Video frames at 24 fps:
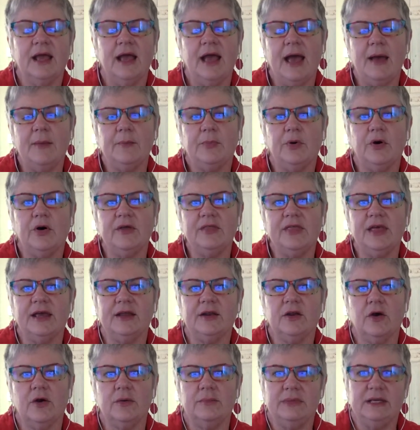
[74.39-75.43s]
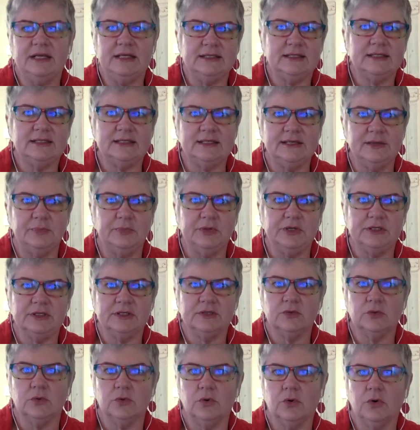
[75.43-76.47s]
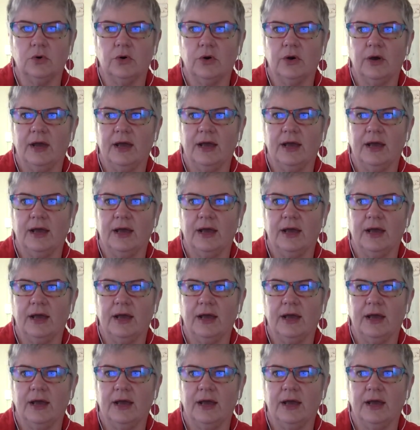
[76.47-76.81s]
And by that, I mean snippets or,